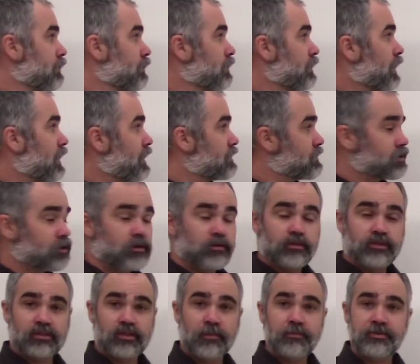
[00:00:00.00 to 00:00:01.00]
And so
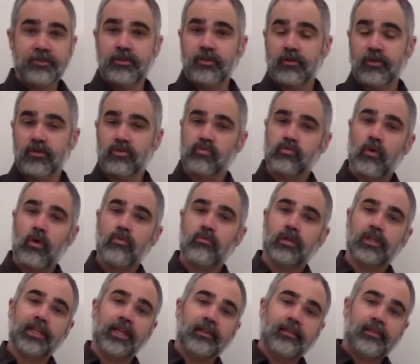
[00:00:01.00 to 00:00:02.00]
some students won't
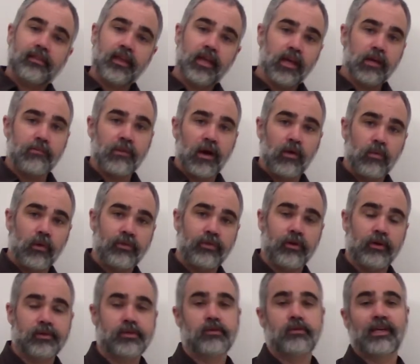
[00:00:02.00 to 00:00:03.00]
really think about what
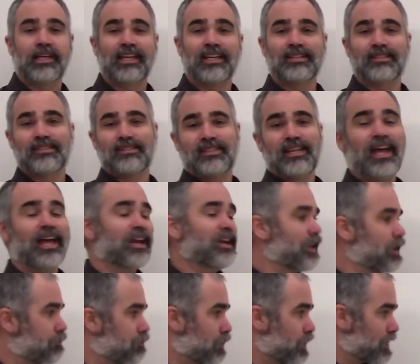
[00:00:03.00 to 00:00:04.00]
they're doing. Instead,
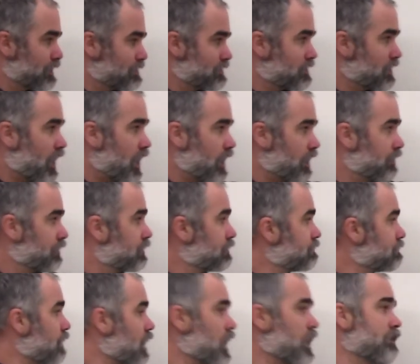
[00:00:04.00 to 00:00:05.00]
they put a dot on the
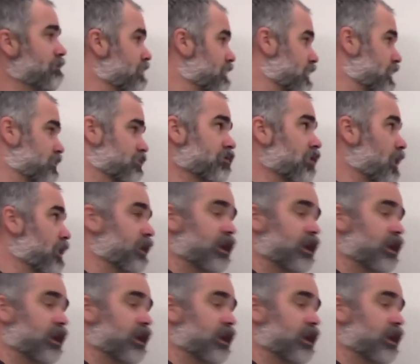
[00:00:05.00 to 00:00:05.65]
5 and they draw an